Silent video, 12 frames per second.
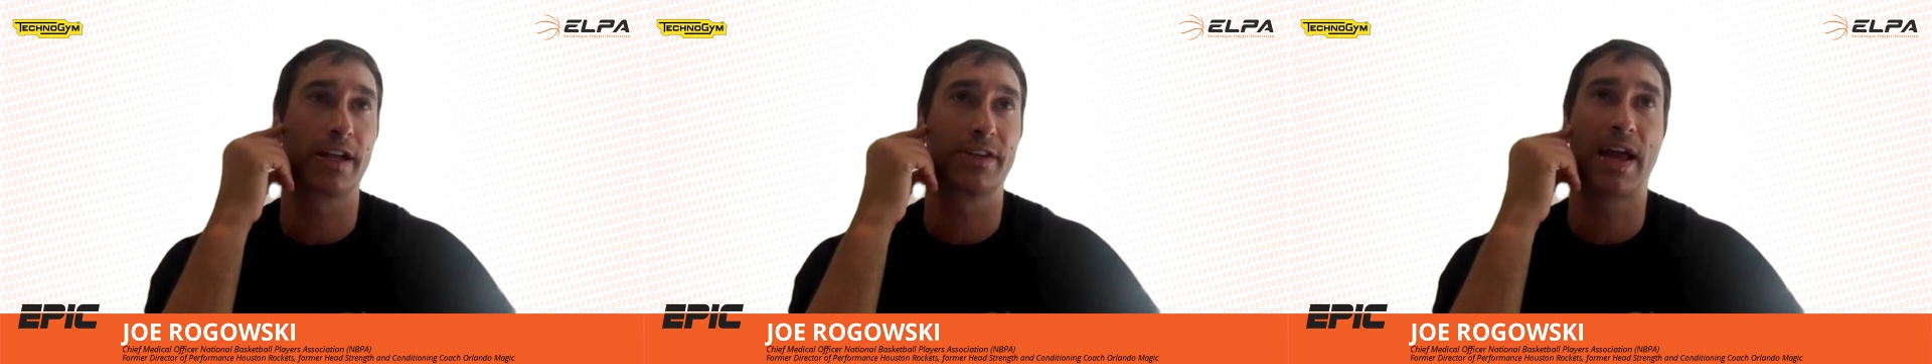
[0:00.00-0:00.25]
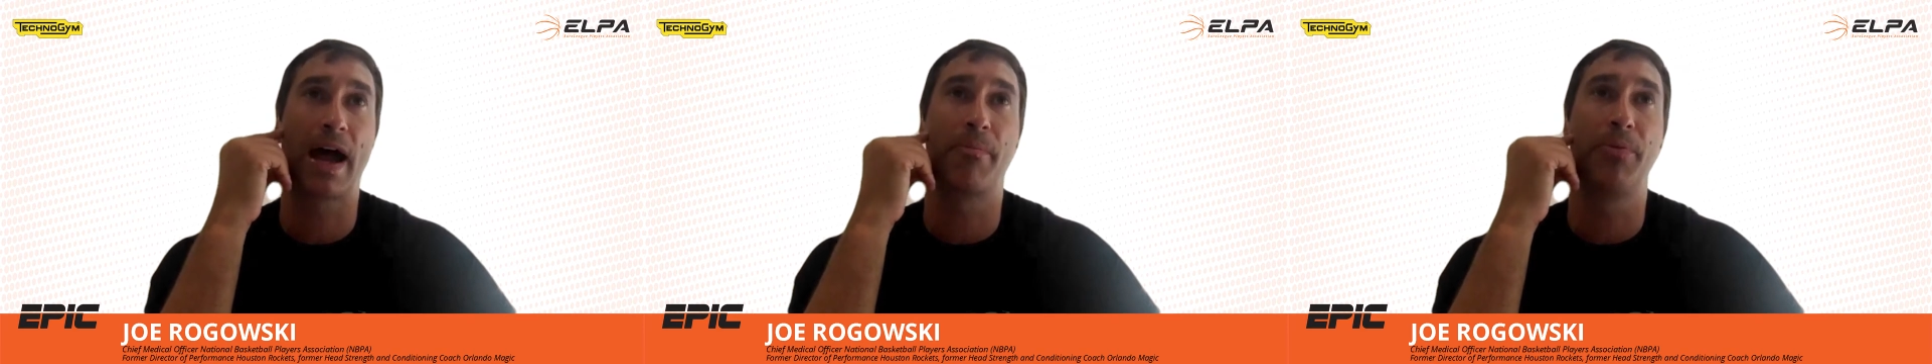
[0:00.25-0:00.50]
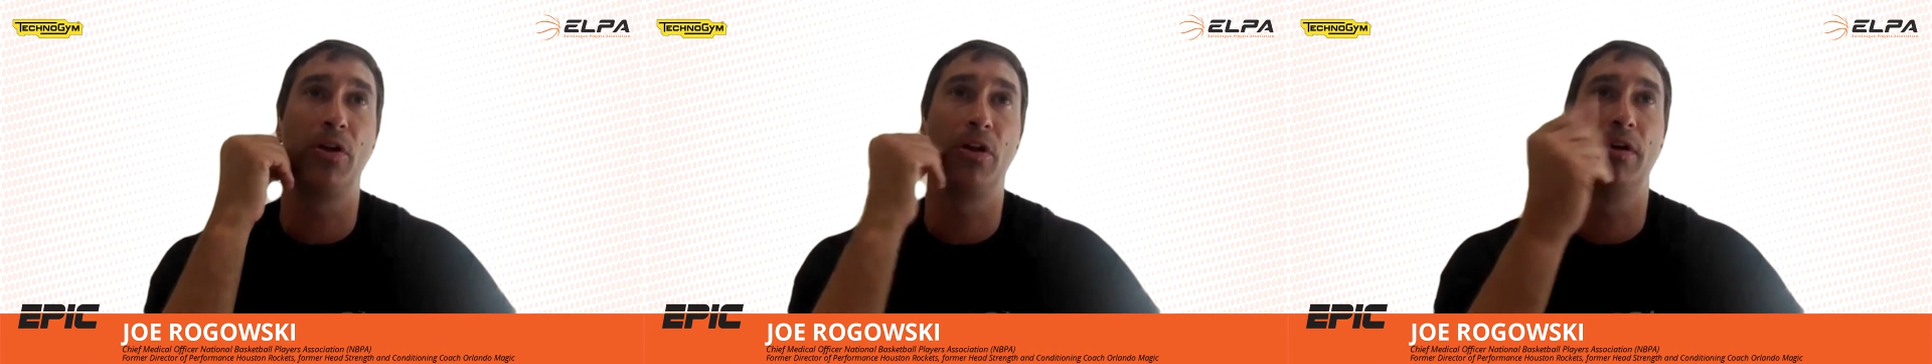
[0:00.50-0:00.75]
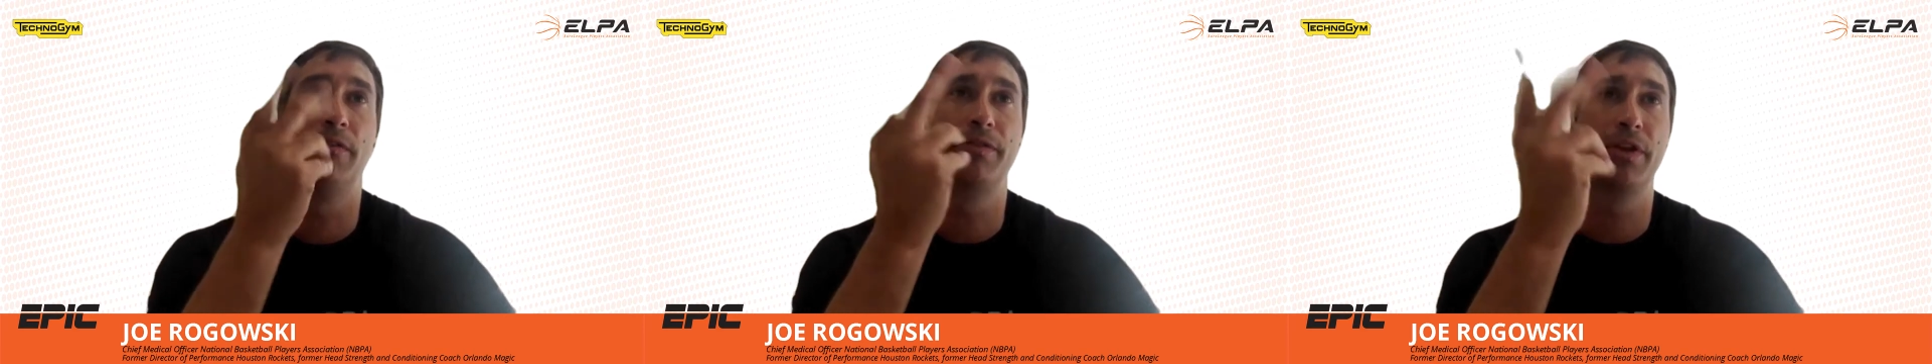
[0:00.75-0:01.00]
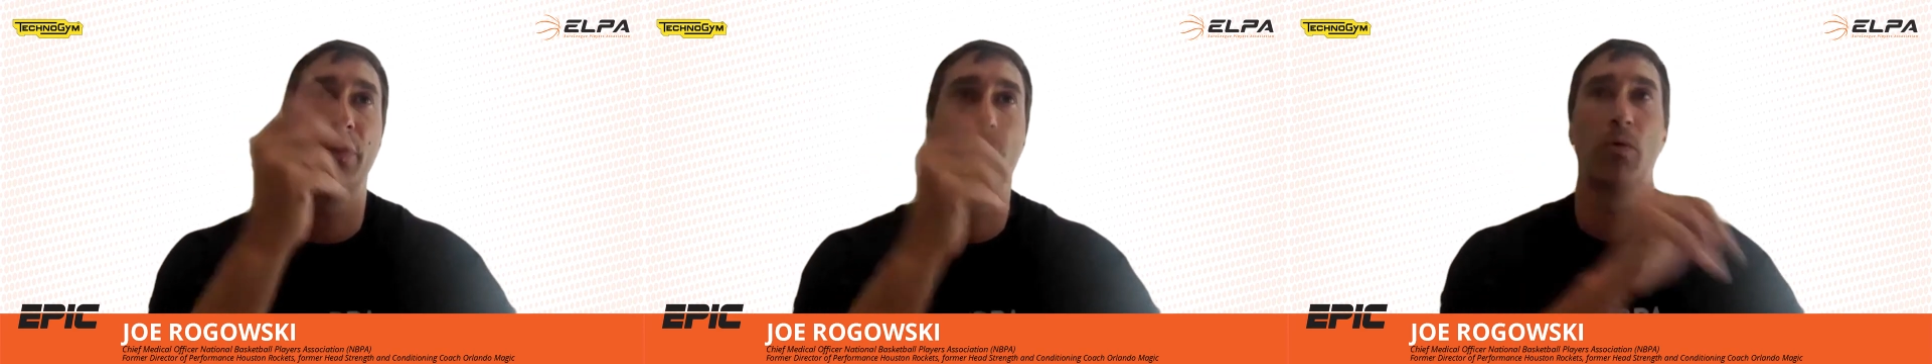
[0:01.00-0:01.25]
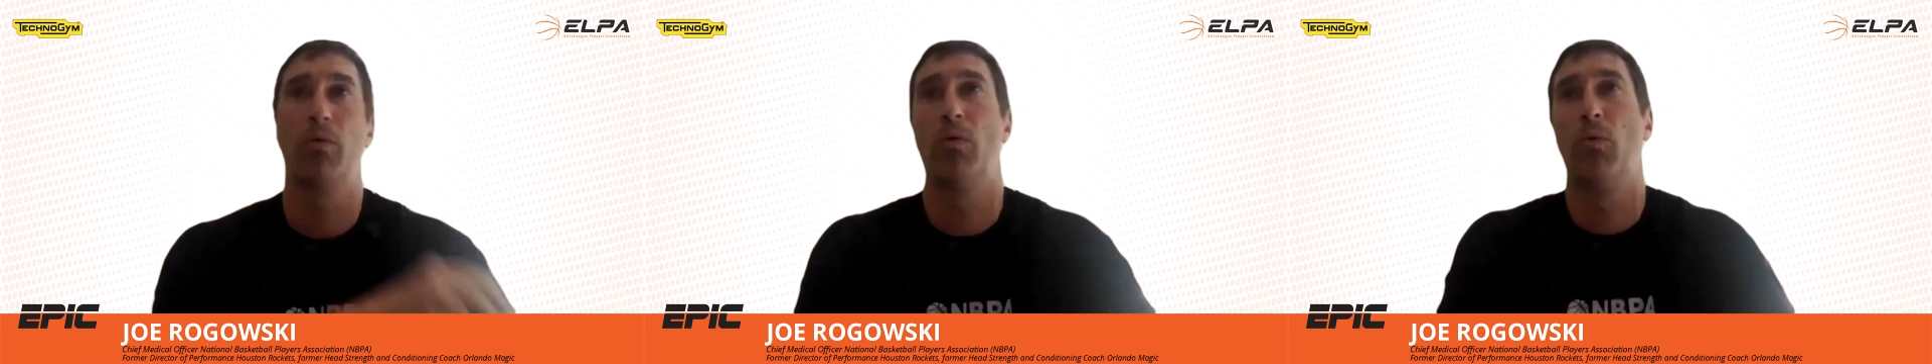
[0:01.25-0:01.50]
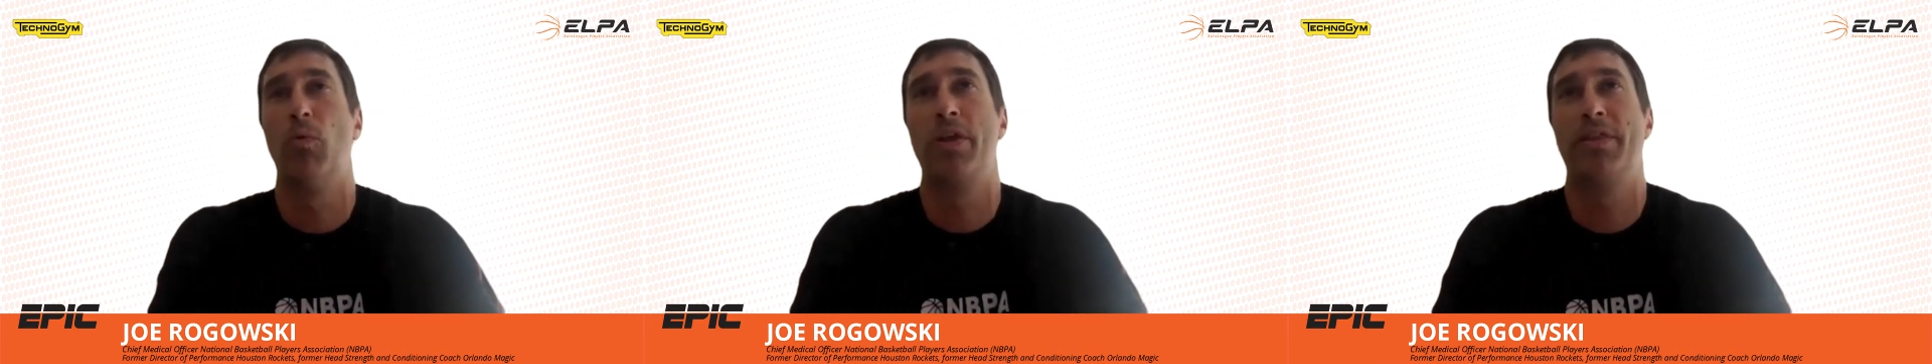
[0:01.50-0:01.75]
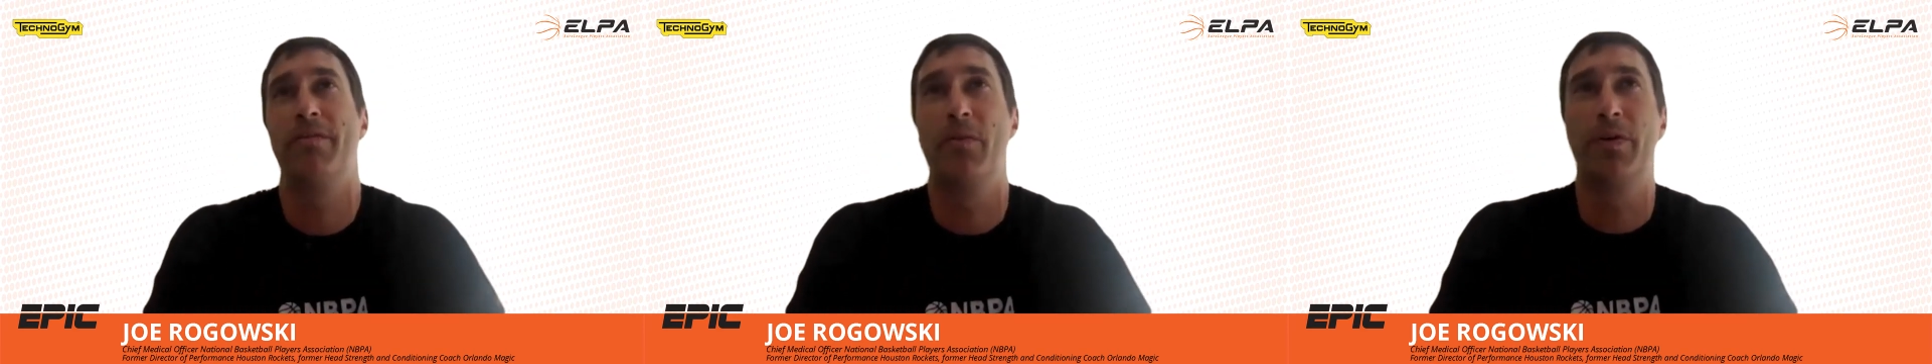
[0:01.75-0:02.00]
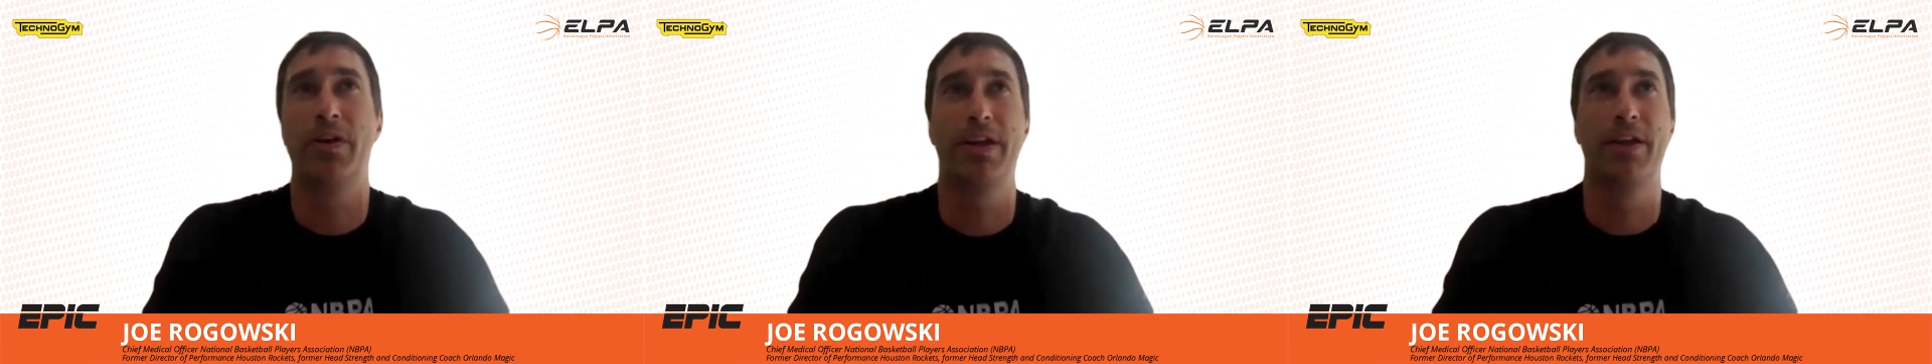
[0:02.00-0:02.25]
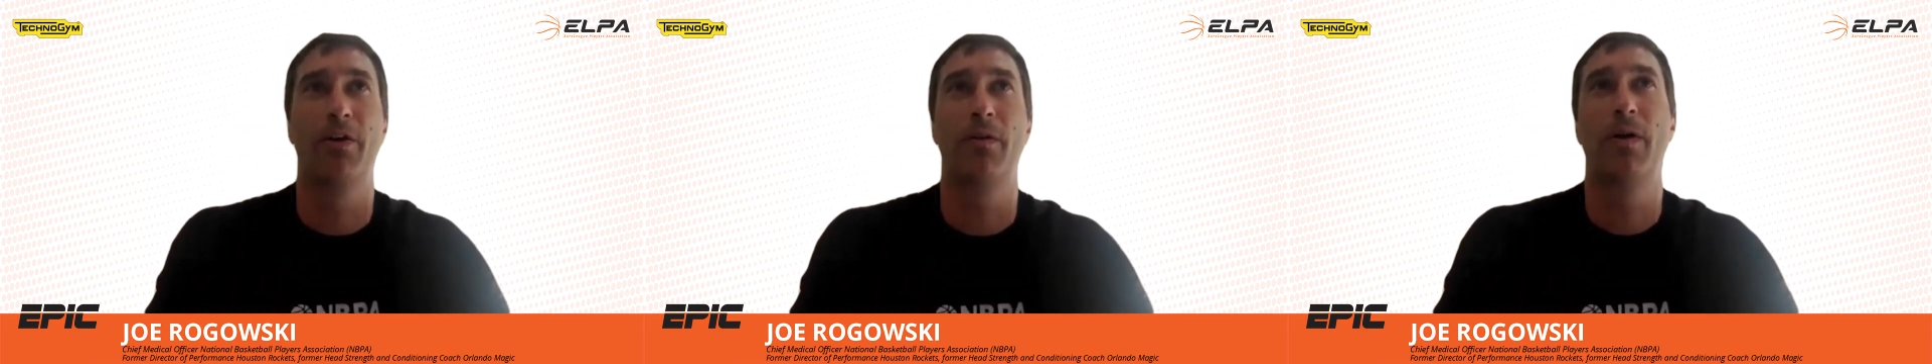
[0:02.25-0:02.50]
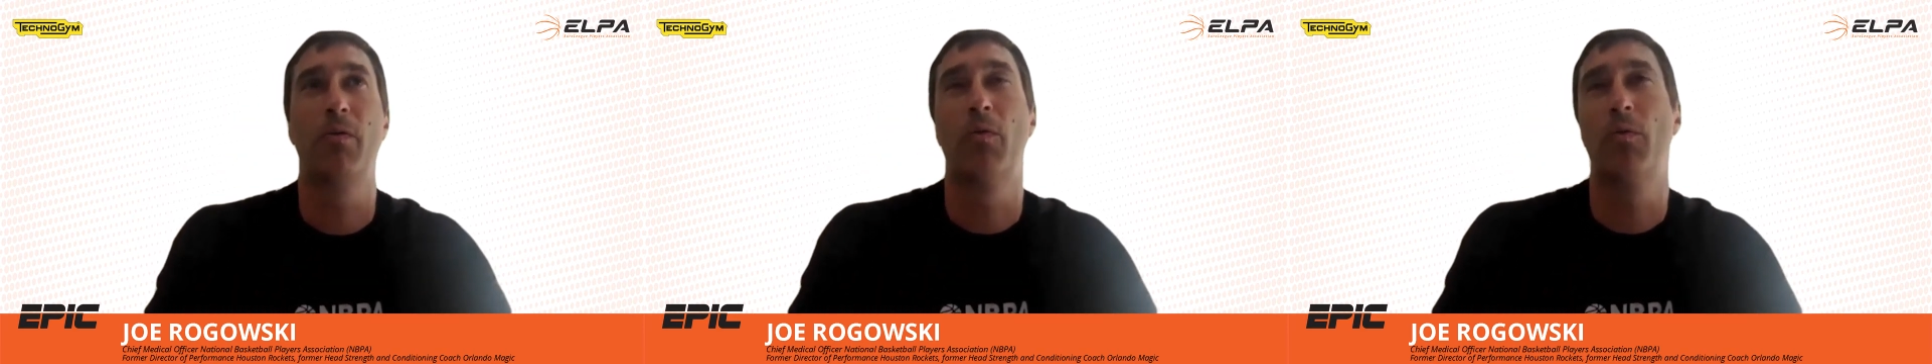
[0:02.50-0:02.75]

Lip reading: example of, you know, when, you know,